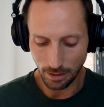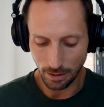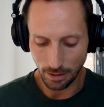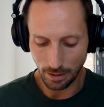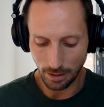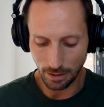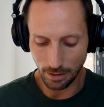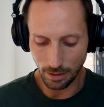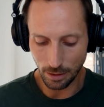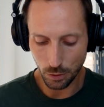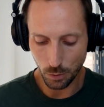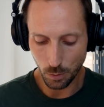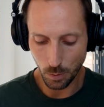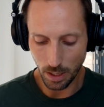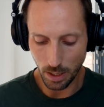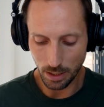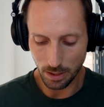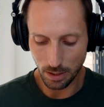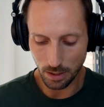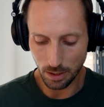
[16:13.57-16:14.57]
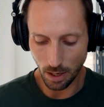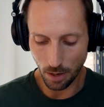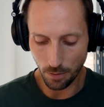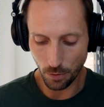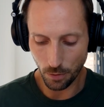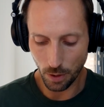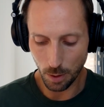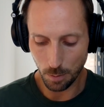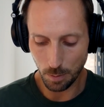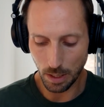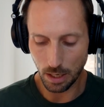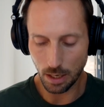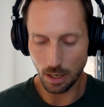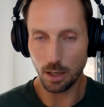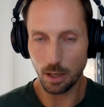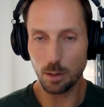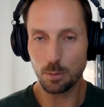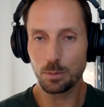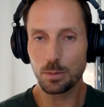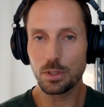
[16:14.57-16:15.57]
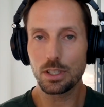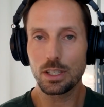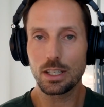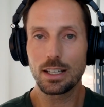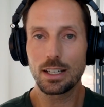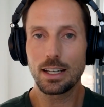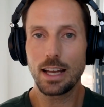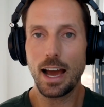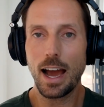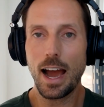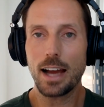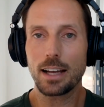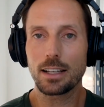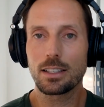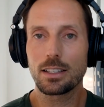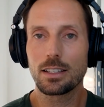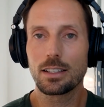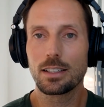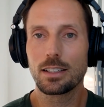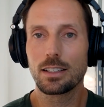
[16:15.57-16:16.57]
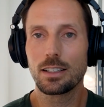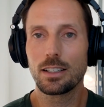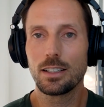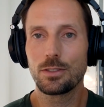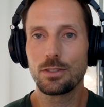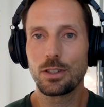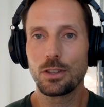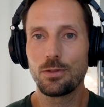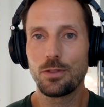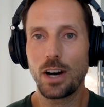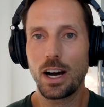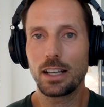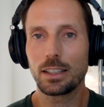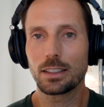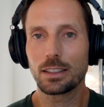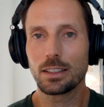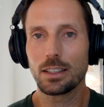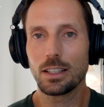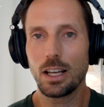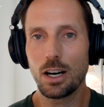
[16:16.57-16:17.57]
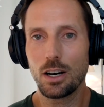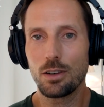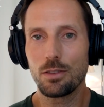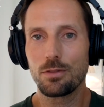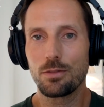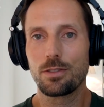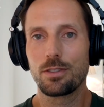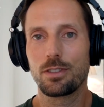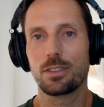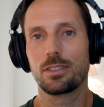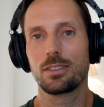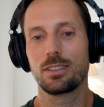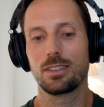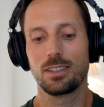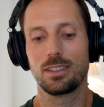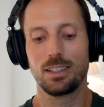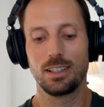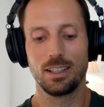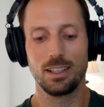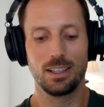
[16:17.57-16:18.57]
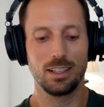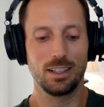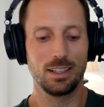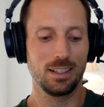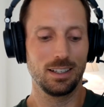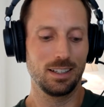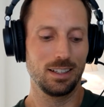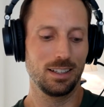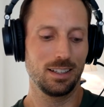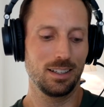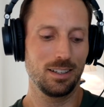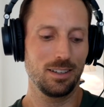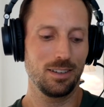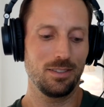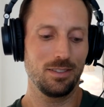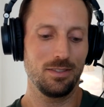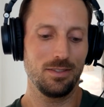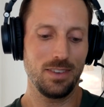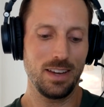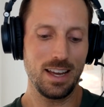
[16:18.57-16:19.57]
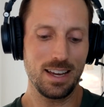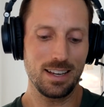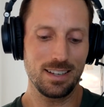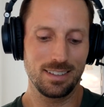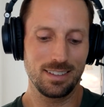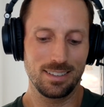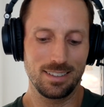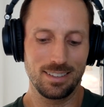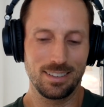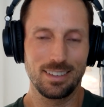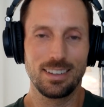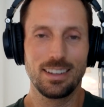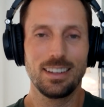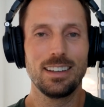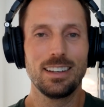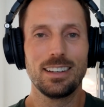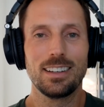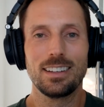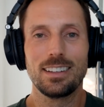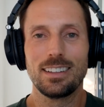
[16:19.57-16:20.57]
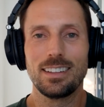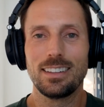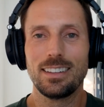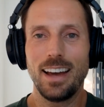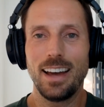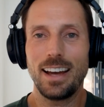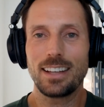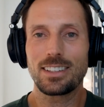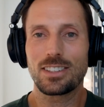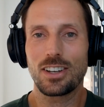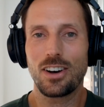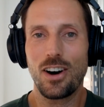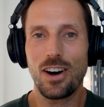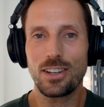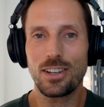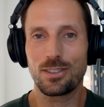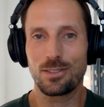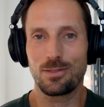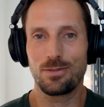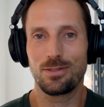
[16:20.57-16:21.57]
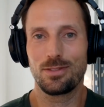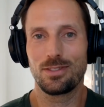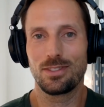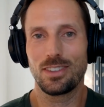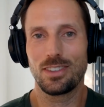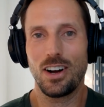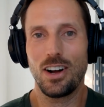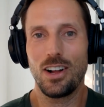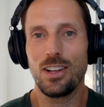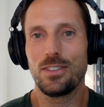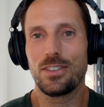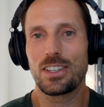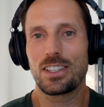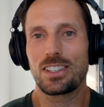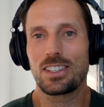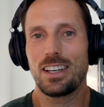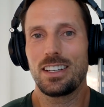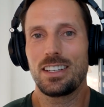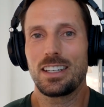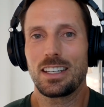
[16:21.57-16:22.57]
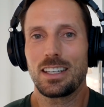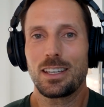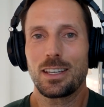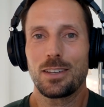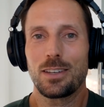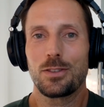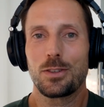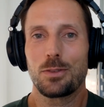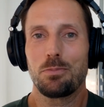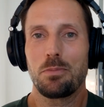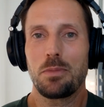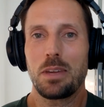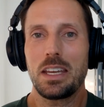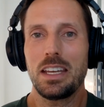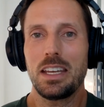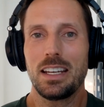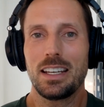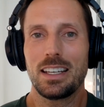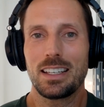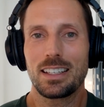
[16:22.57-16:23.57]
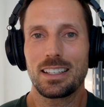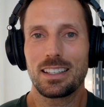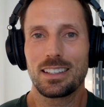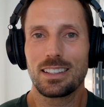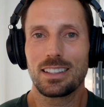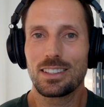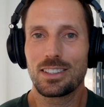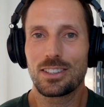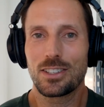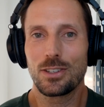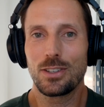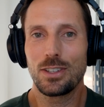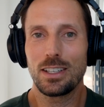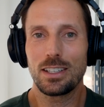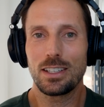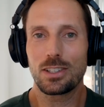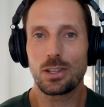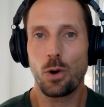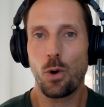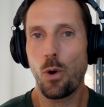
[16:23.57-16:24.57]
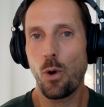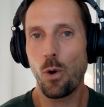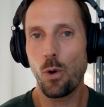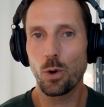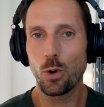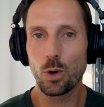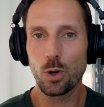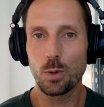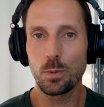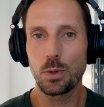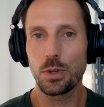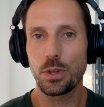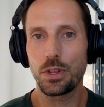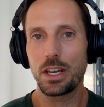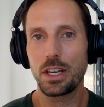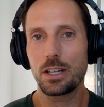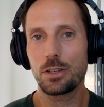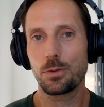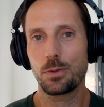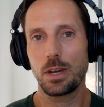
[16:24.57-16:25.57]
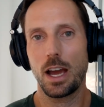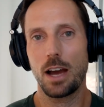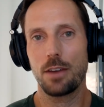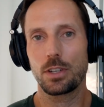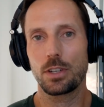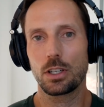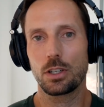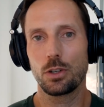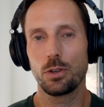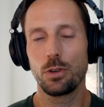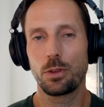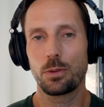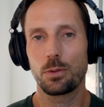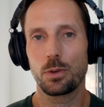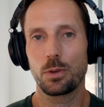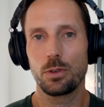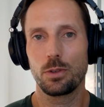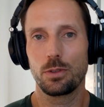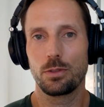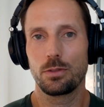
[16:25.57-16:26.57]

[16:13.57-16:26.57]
In this way, suffering becomes an act of divine love. Man, that's awesome. All of a sudden, it gives meaning to these horrible things we have to go through,